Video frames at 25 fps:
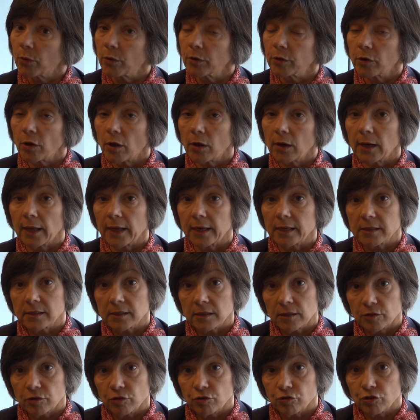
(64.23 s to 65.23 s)
more, not
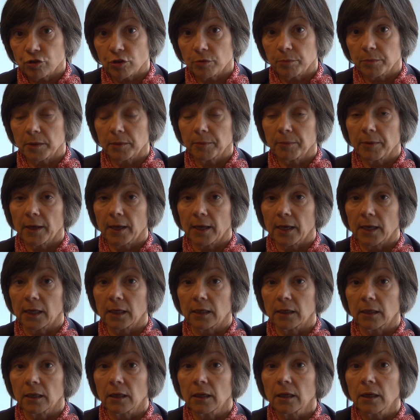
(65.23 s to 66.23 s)
less than you should be
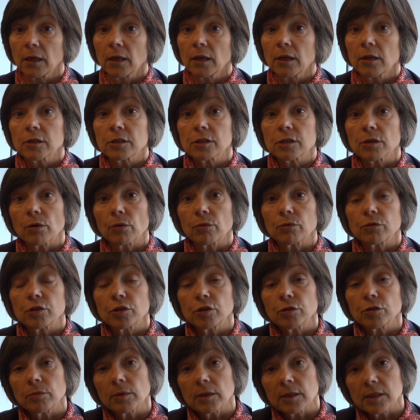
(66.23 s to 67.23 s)
paying. So
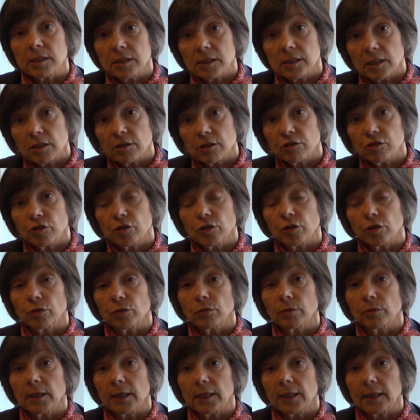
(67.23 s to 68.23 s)
to assist
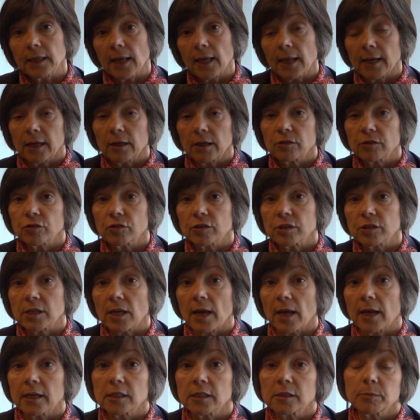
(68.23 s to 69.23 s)
you in that
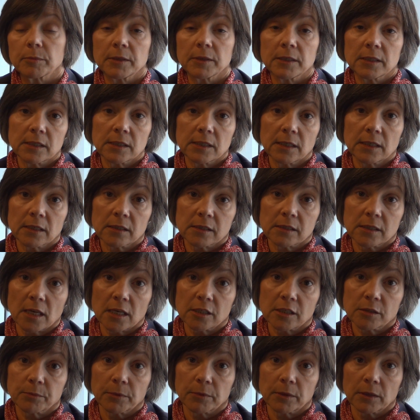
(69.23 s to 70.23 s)
exercise, BC
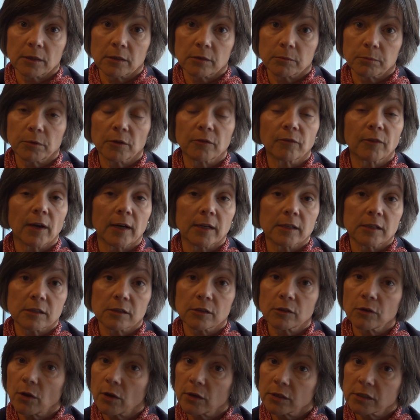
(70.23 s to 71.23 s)
Assessment
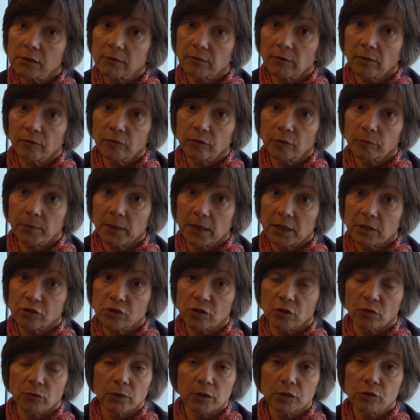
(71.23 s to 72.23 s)
provides lots of
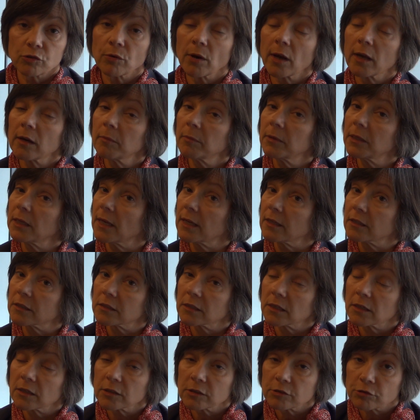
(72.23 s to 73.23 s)
information. We try to be
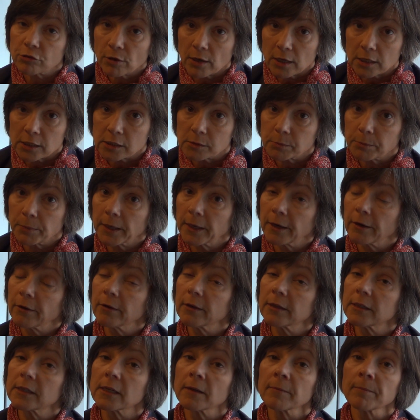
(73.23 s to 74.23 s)
as
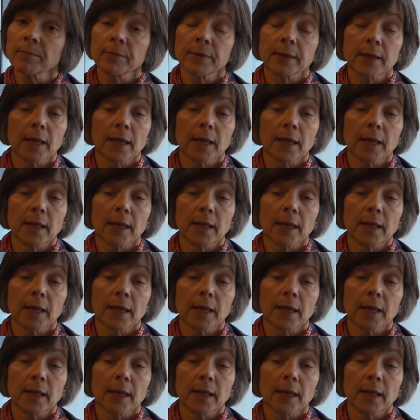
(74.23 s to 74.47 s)
transparent